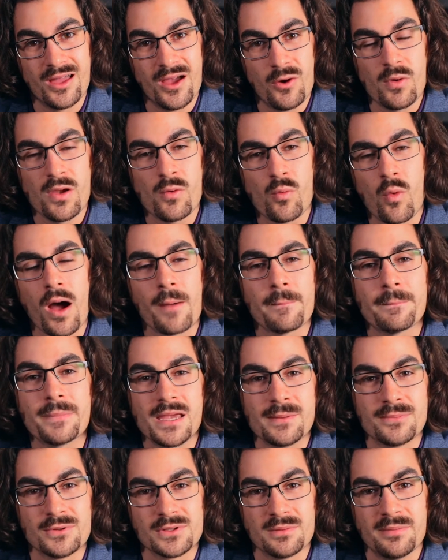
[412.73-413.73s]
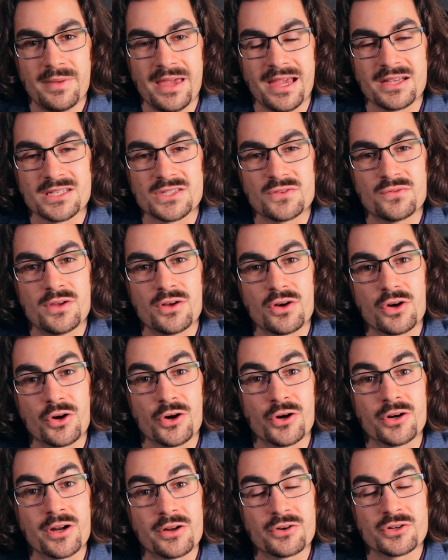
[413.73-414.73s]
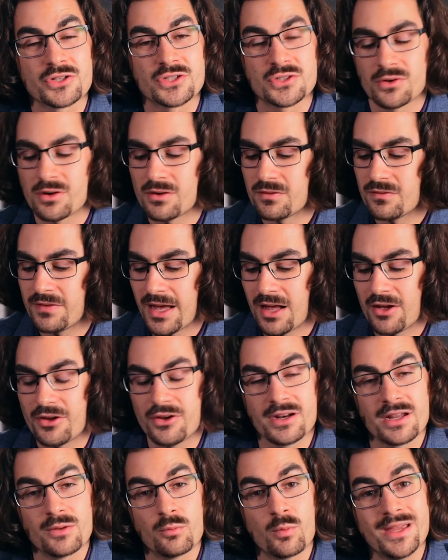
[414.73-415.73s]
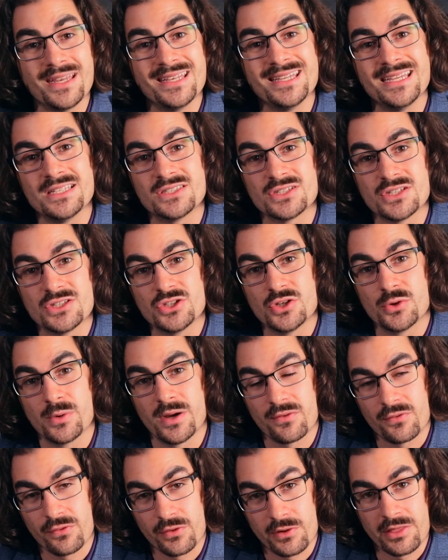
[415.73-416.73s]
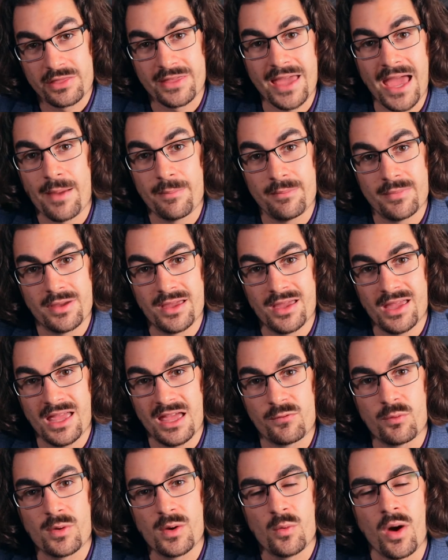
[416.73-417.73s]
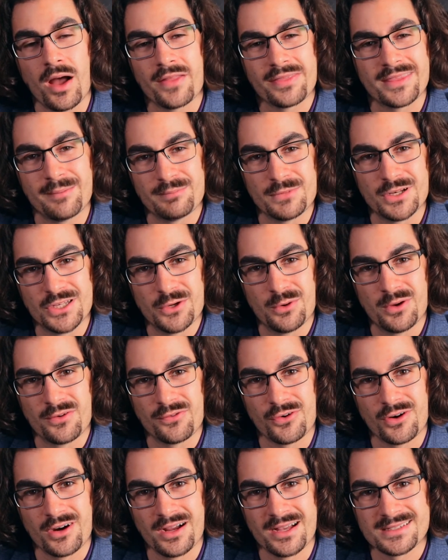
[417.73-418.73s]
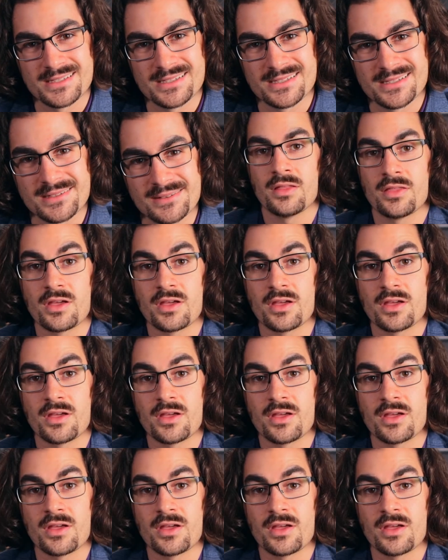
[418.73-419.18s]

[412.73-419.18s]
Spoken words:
We want people to make us feel heard, understood, and valued, and we need to do it for them if we want them to do it for us.